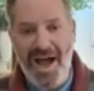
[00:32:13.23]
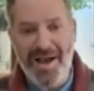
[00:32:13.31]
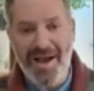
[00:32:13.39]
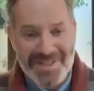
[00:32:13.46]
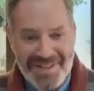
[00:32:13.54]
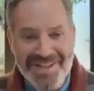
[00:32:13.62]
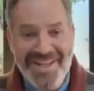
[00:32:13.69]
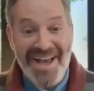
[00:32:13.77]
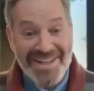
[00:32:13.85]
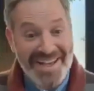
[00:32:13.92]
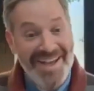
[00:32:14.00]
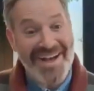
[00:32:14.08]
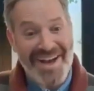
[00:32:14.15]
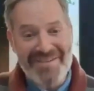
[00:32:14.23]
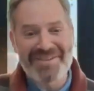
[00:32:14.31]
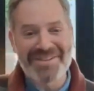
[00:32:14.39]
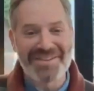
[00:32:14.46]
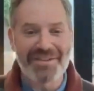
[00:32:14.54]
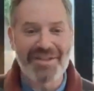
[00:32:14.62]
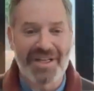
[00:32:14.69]
Absolutely. Yeah,
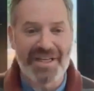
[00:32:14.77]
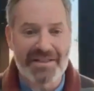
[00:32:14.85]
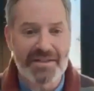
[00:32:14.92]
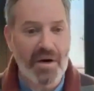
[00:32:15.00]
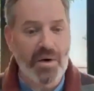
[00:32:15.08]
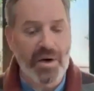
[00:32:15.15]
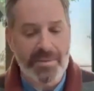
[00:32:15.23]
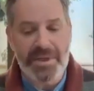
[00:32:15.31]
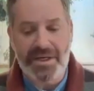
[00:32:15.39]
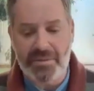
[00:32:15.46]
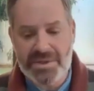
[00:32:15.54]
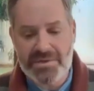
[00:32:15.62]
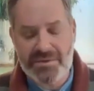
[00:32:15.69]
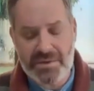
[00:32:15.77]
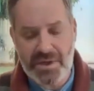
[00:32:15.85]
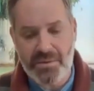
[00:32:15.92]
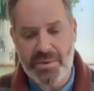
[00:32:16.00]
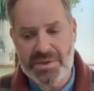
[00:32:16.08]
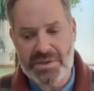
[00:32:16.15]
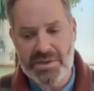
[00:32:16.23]
absolutely. No, I mean, it was
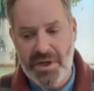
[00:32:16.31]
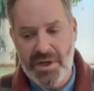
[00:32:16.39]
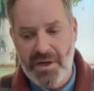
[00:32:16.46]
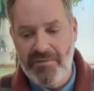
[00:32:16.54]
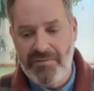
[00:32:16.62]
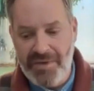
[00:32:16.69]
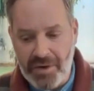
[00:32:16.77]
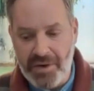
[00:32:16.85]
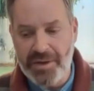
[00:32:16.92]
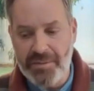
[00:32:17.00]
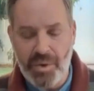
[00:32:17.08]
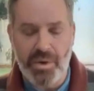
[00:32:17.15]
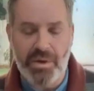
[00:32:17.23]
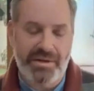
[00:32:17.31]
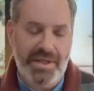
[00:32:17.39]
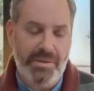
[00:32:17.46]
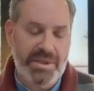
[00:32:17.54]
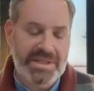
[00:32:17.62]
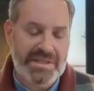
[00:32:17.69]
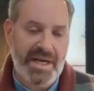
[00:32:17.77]
very important that
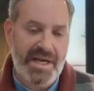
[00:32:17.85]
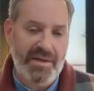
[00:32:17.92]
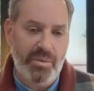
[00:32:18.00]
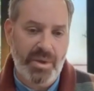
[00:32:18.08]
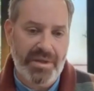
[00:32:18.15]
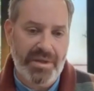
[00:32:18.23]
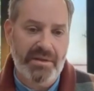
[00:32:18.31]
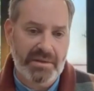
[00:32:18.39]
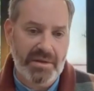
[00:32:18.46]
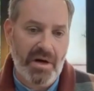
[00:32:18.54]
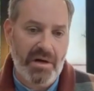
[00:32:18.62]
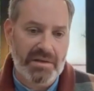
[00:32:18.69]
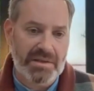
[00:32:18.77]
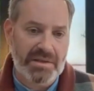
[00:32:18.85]
we stayed within the dog's.